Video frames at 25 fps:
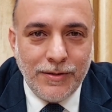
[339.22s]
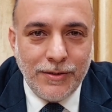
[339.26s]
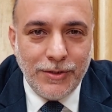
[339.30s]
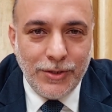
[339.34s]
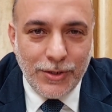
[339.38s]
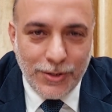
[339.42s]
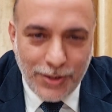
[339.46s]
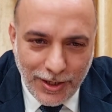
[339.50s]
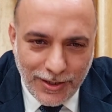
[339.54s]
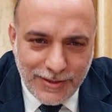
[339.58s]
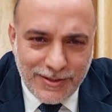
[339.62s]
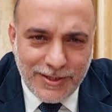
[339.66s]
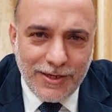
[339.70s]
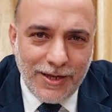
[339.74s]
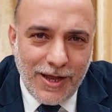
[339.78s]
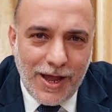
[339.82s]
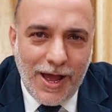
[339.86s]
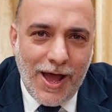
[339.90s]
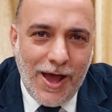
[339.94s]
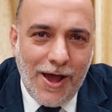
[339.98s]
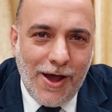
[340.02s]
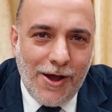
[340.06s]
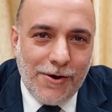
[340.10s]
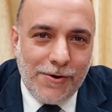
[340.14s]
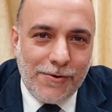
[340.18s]
You're good to
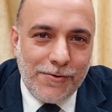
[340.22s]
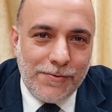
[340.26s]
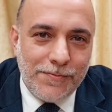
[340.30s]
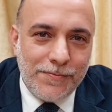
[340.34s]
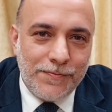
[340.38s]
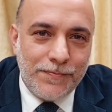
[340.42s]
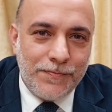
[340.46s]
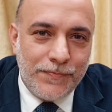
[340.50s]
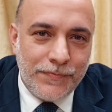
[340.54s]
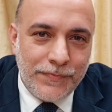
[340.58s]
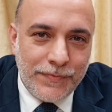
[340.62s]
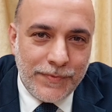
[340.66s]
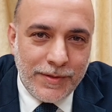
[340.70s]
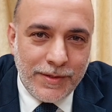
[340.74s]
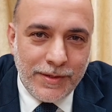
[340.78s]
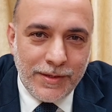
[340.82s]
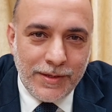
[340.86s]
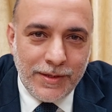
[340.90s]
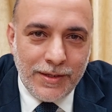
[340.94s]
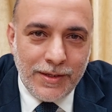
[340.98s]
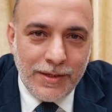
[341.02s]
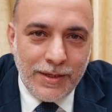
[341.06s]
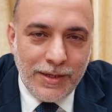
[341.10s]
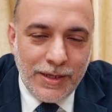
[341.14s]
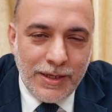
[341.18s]
go.
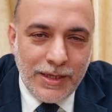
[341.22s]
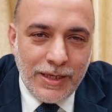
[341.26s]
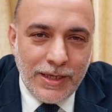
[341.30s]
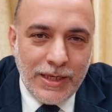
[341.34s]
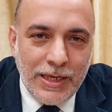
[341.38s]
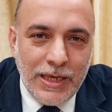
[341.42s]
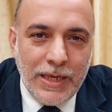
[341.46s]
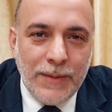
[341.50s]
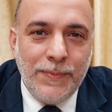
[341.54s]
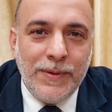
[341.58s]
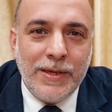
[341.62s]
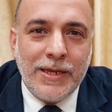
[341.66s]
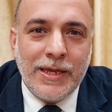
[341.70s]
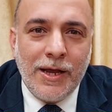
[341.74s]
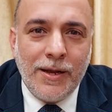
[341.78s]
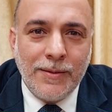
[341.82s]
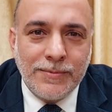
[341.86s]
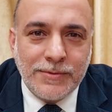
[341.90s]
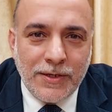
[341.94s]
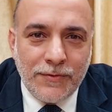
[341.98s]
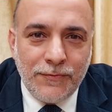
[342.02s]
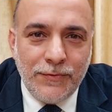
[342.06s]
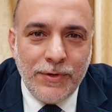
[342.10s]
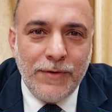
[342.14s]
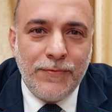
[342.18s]
He
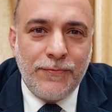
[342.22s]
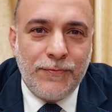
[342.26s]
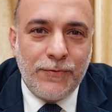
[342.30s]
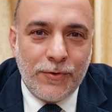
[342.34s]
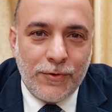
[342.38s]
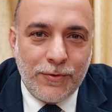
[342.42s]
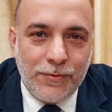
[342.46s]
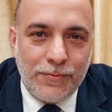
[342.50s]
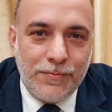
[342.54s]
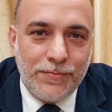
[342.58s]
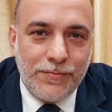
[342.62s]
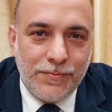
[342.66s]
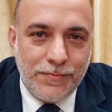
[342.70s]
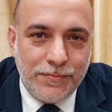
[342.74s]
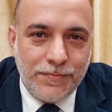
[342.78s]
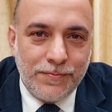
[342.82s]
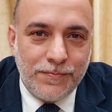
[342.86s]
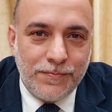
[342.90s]
becomes a reform.